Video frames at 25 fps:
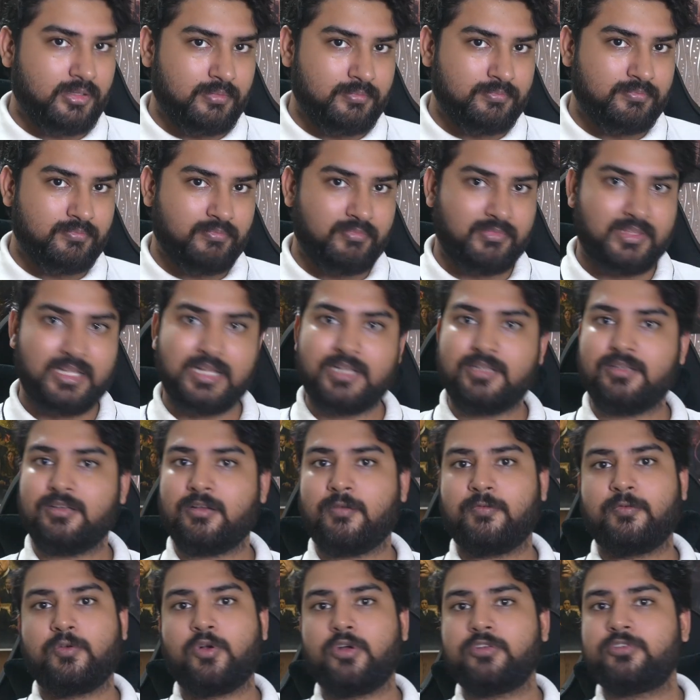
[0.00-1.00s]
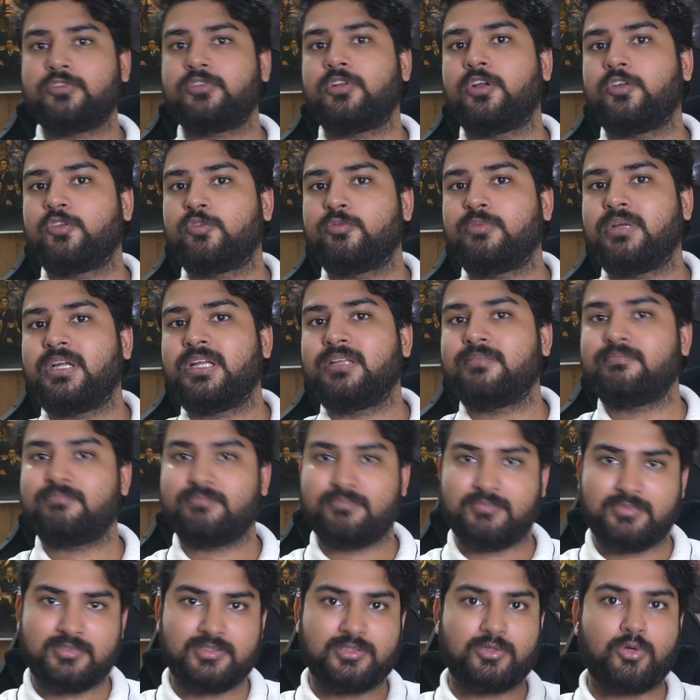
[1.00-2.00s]
then of course your resume
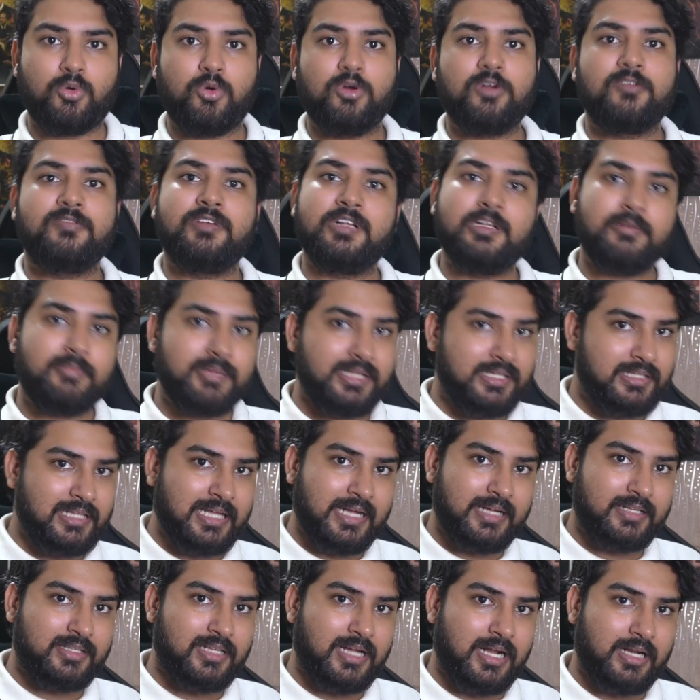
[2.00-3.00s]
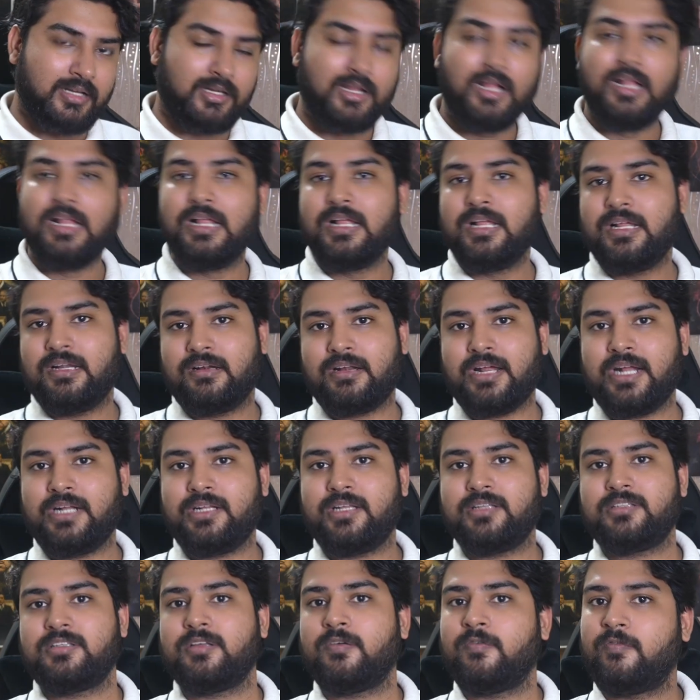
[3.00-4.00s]
score will be like that, right? It's a
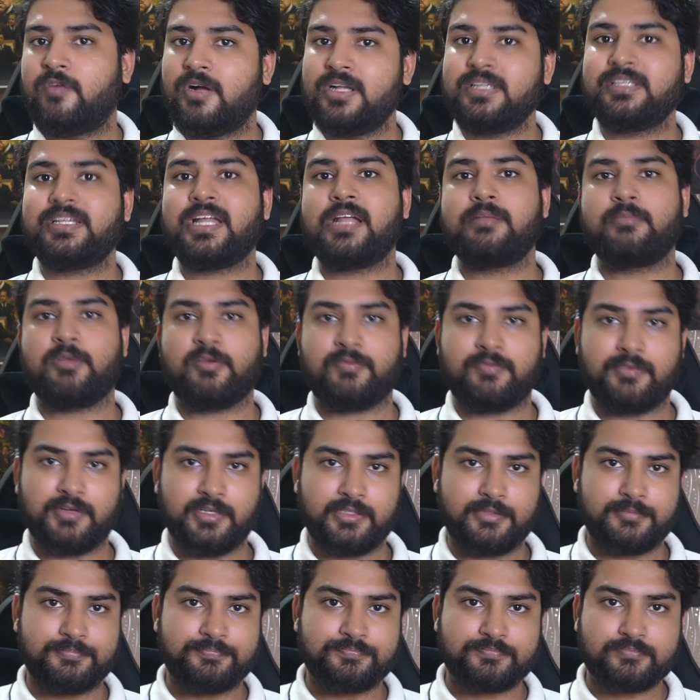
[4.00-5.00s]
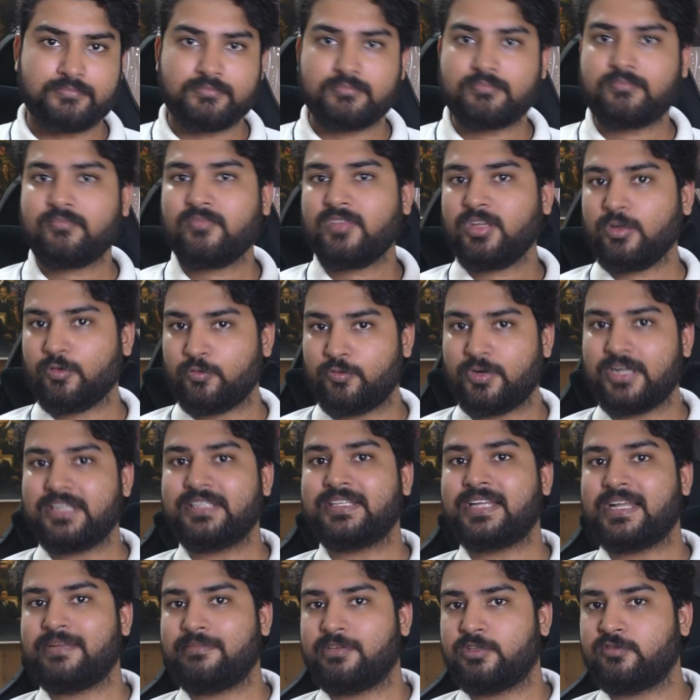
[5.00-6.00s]
one-time effort,
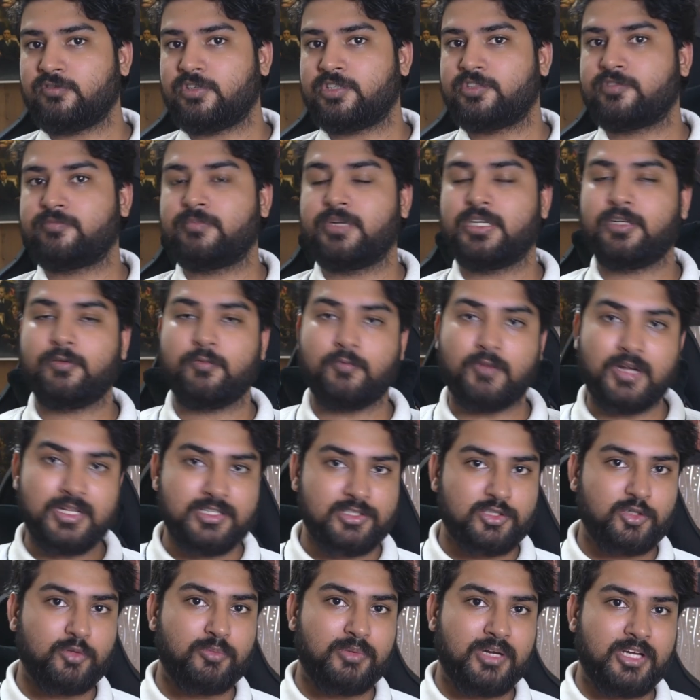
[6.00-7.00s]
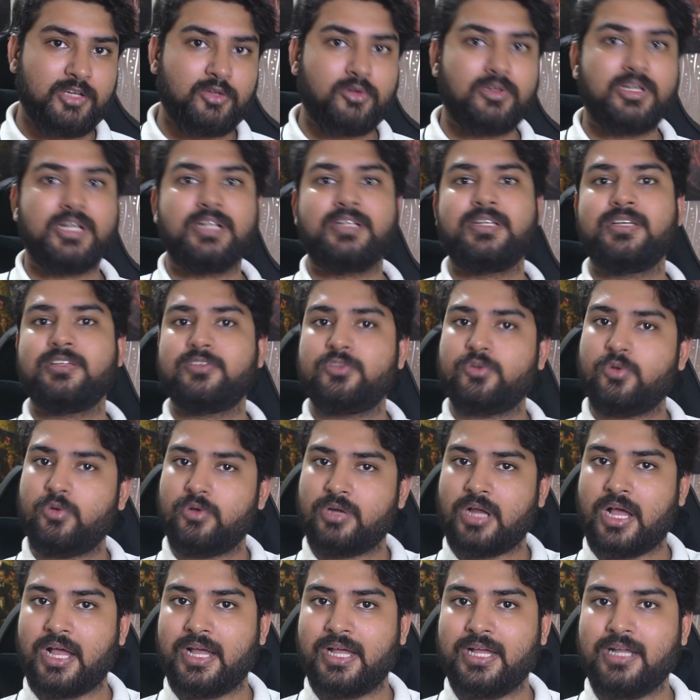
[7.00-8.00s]
one-time investment. Once you bring your ATS
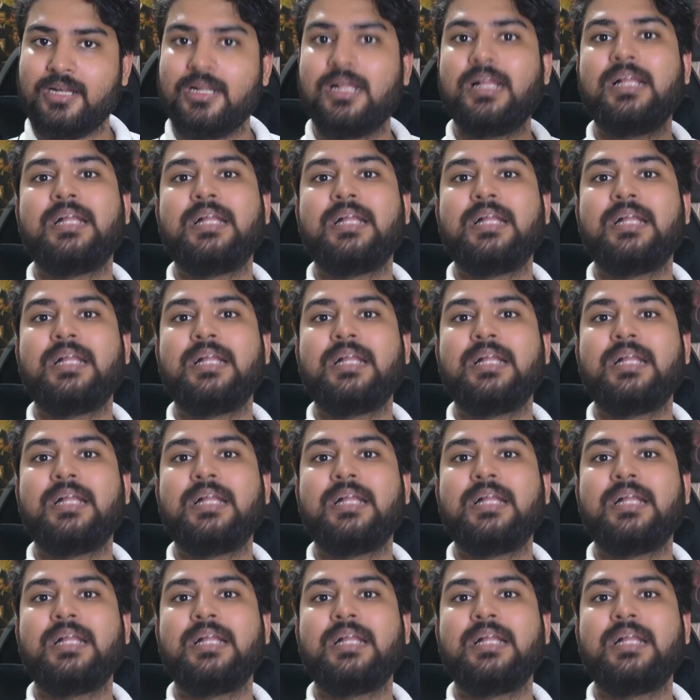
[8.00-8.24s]
score higher,